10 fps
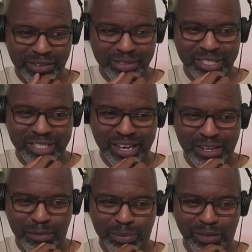If it's a tie,
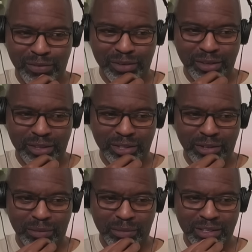they play for another
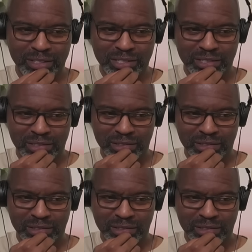30 minutes.